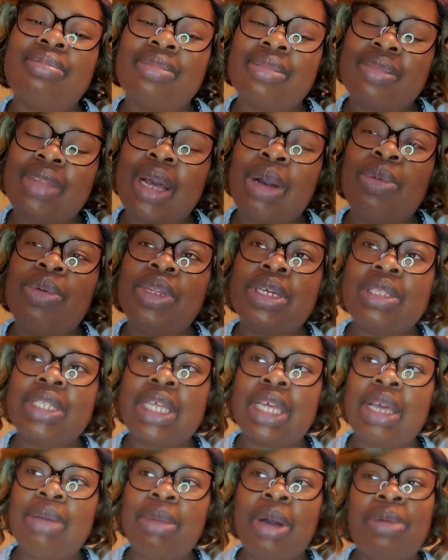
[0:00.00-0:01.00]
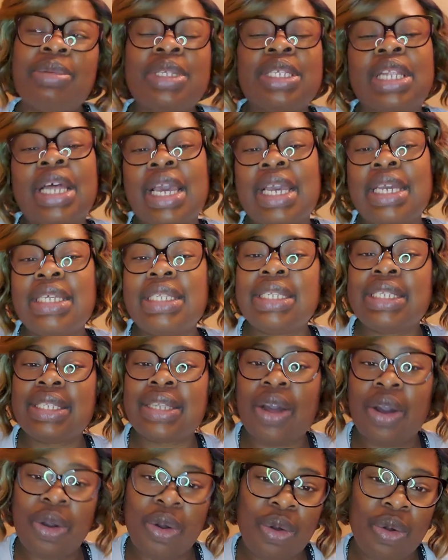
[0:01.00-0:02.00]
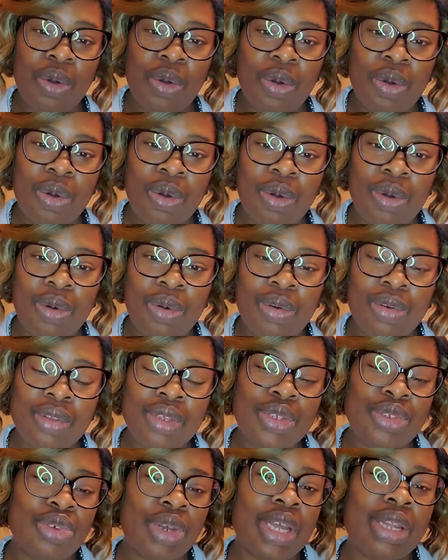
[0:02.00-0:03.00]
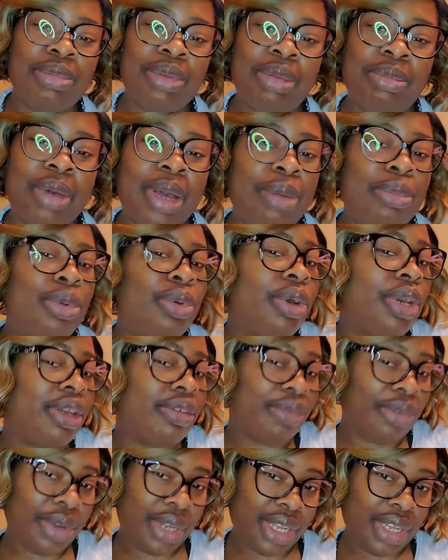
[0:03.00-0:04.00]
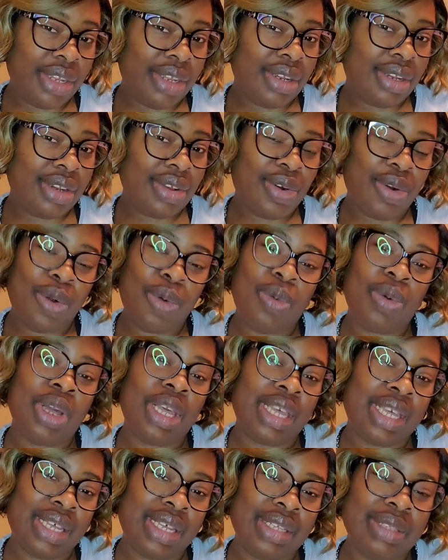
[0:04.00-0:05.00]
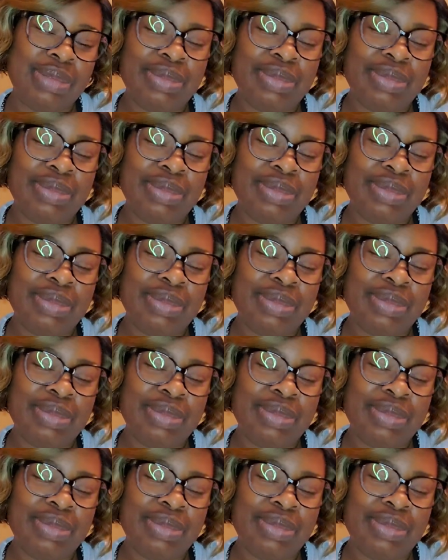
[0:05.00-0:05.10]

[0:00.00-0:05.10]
I went up to him. I was like, so you trying to be my boyfriend or what?